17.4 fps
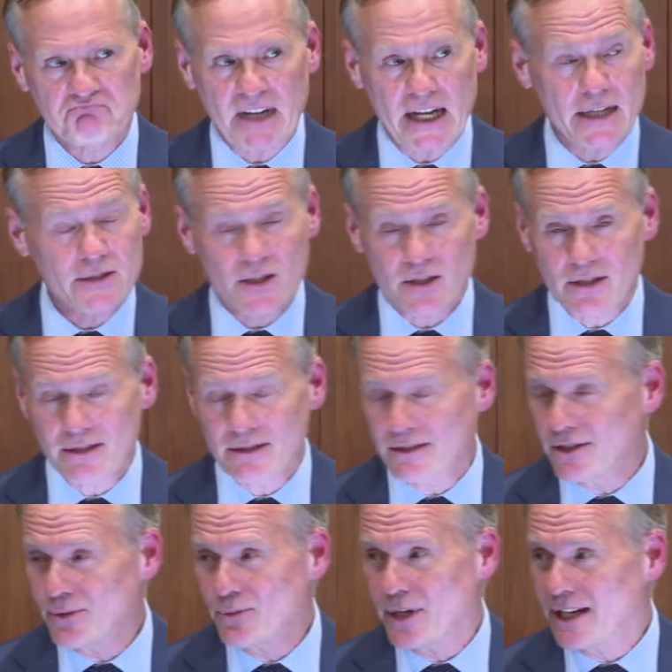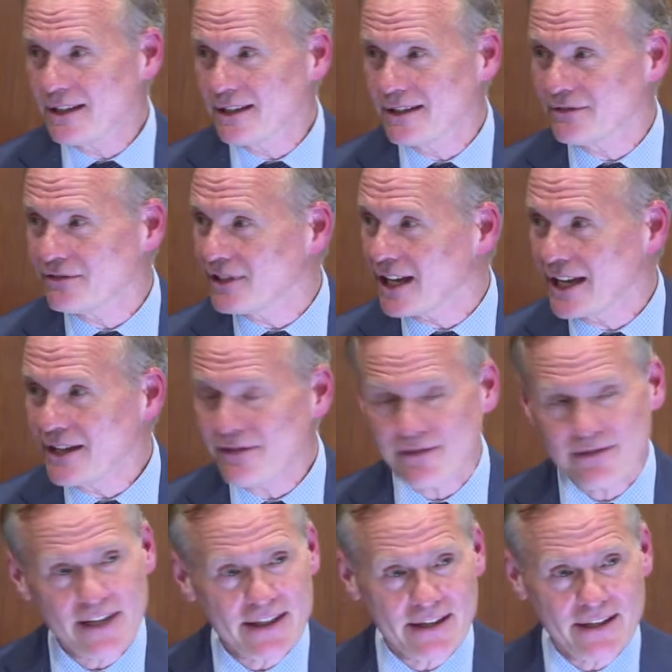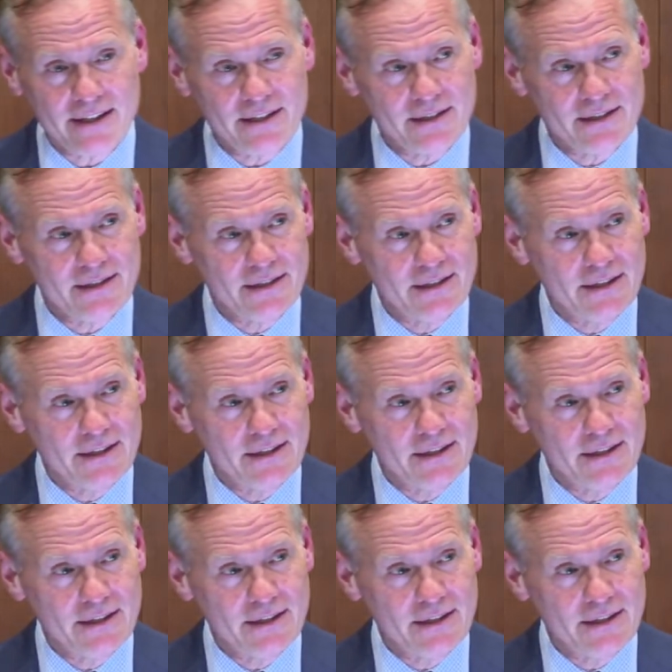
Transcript: It's a good way to live life, I think.